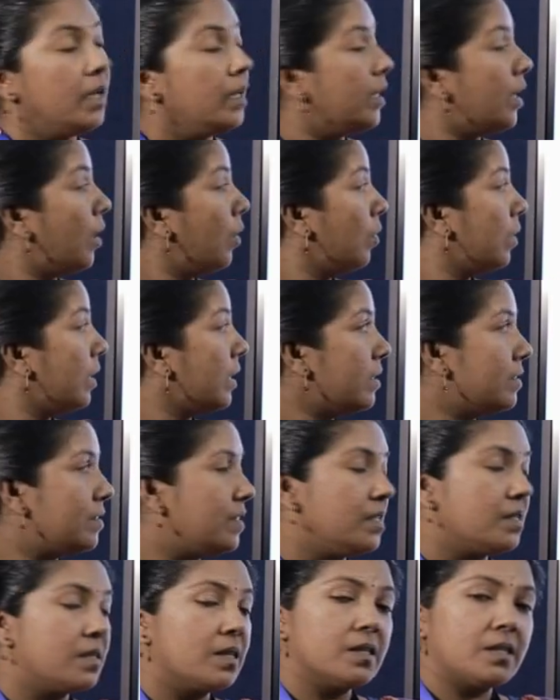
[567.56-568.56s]
Now let us
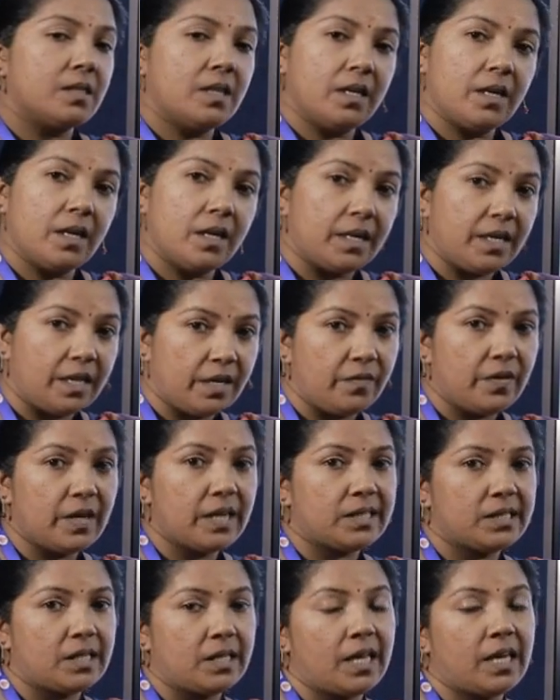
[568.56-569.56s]
discuss the
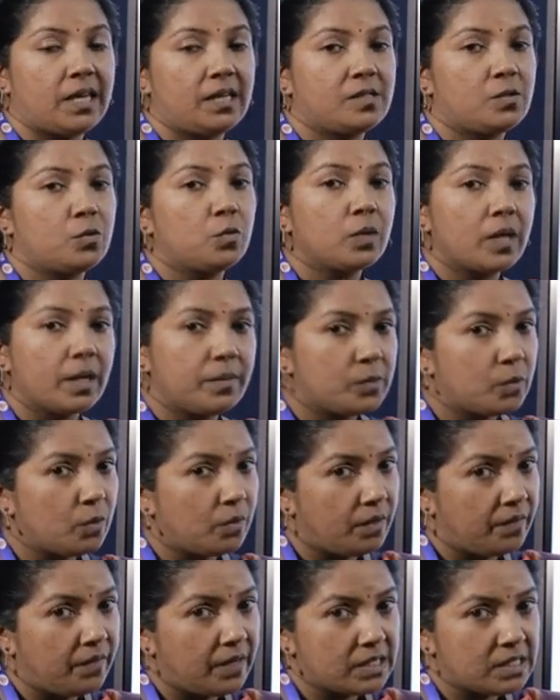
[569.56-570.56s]
deviation, that is two types
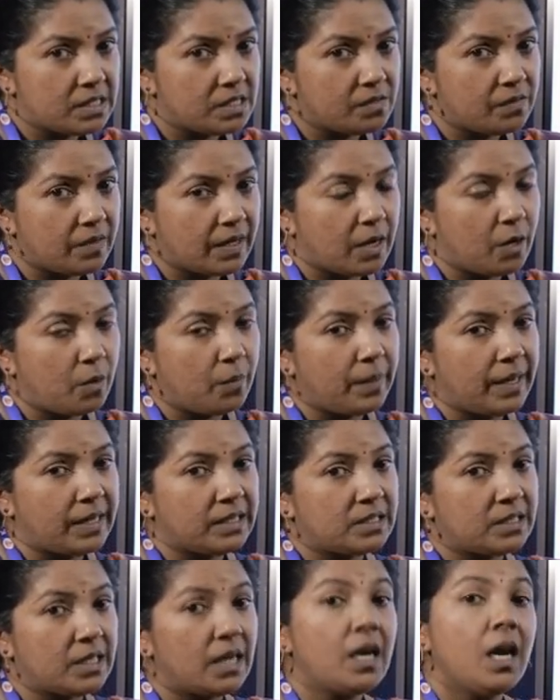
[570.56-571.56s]
of deviations we have
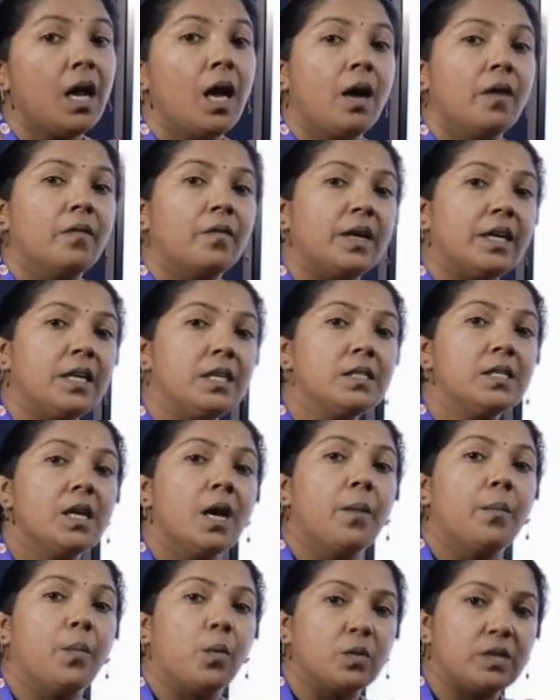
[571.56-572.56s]
mentioned. One is
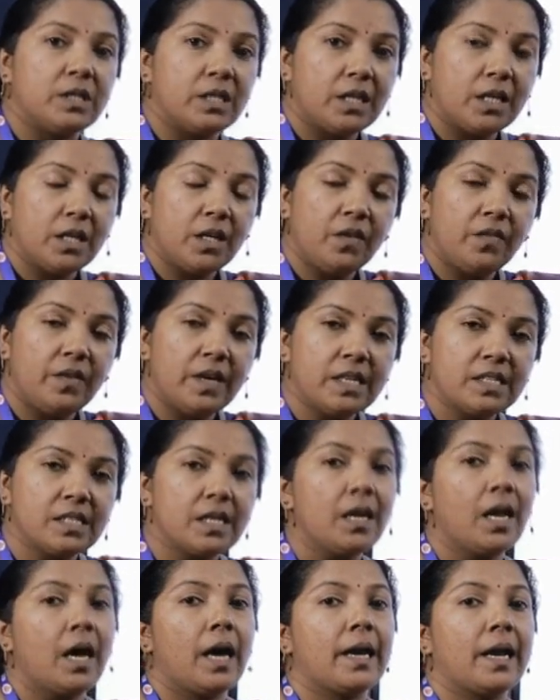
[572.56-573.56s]
positive
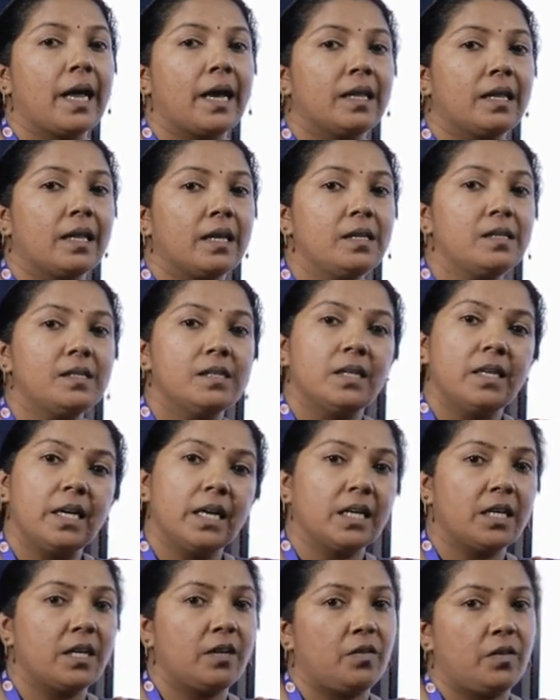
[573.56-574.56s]
deviation and another is
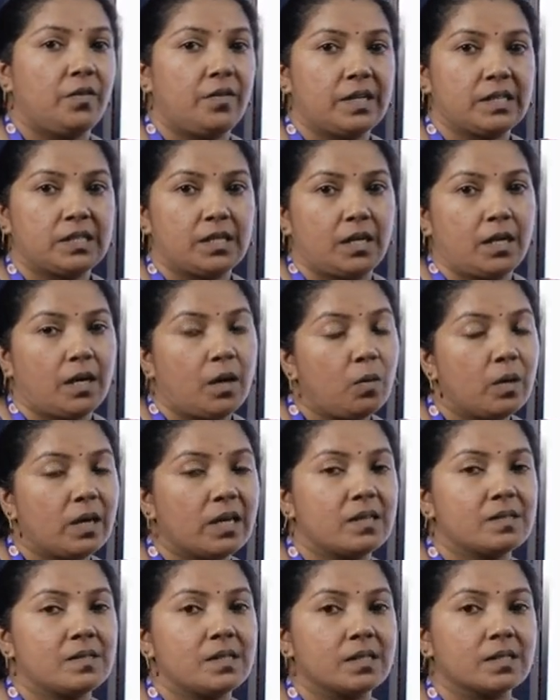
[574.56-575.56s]
negative deviation. Now
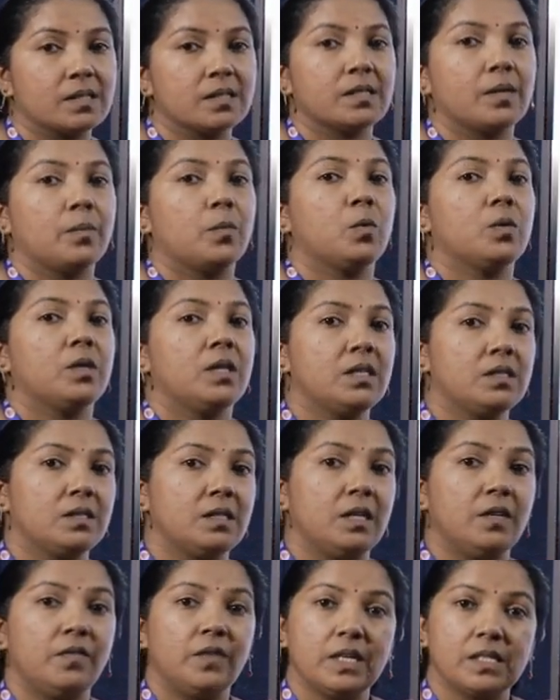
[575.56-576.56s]
let us discuss about these
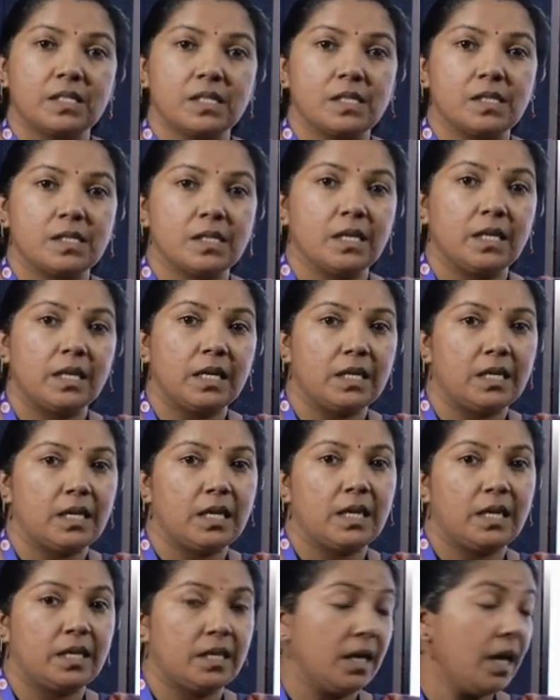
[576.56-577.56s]
deviations in
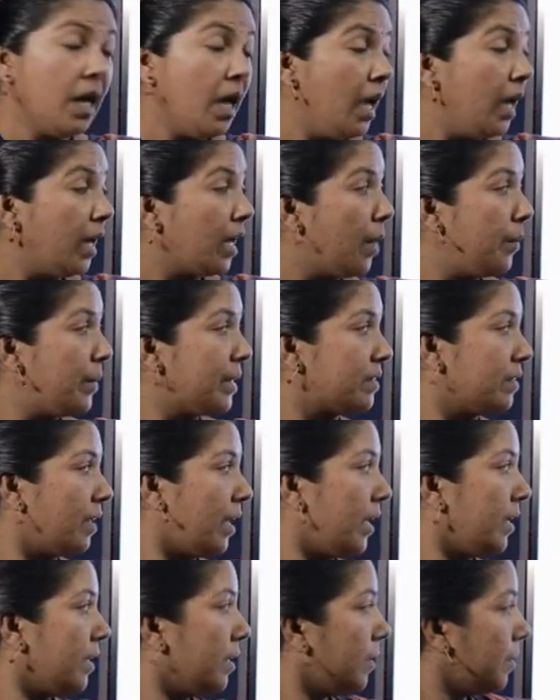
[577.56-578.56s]
detail in the coming
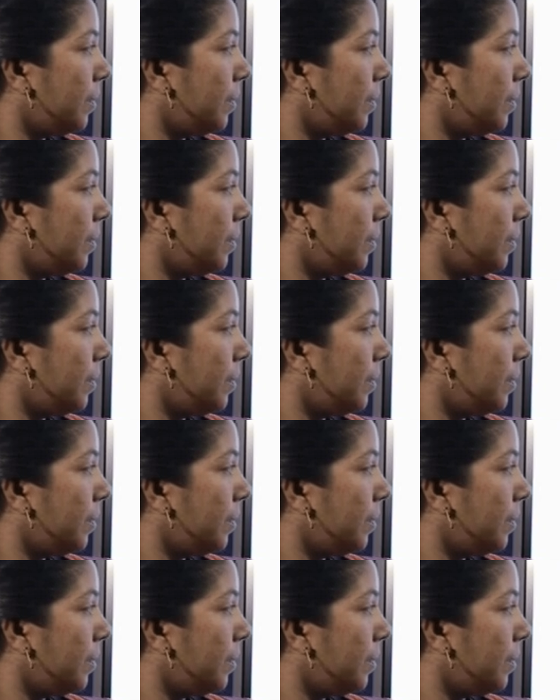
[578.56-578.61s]
slide.